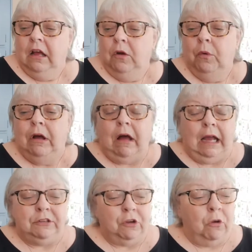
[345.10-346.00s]
Well,
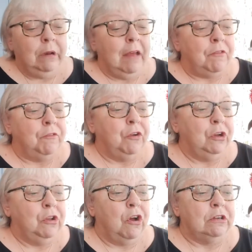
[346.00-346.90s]
I don't have a very
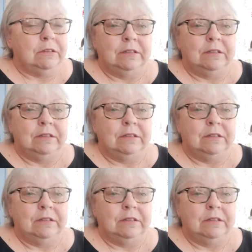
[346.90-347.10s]
long